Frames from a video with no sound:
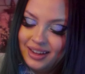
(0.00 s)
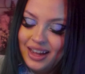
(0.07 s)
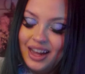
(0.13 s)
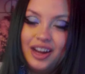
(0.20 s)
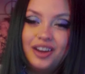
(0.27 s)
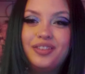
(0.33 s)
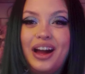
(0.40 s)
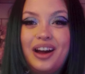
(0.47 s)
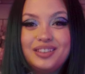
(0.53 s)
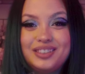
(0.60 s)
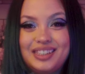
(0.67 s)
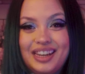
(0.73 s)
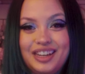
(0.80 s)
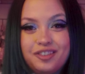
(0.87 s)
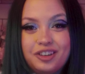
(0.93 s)
of
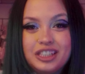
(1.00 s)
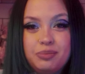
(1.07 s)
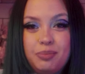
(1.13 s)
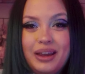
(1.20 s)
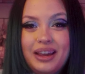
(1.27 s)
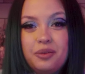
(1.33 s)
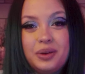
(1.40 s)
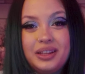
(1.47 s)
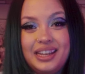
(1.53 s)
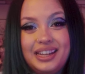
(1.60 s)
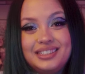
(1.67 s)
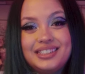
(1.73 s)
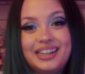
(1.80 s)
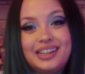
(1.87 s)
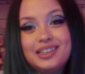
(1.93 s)
outside crispy with
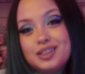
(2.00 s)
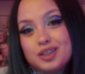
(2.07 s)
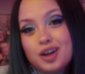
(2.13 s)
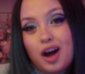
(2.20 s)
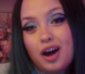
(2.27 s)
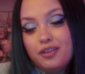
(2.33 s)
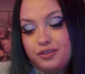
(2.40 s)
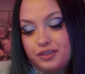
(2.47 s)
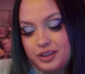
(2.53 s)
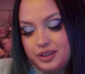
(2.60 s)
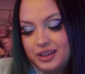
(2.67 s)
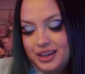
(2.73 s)
inside soft.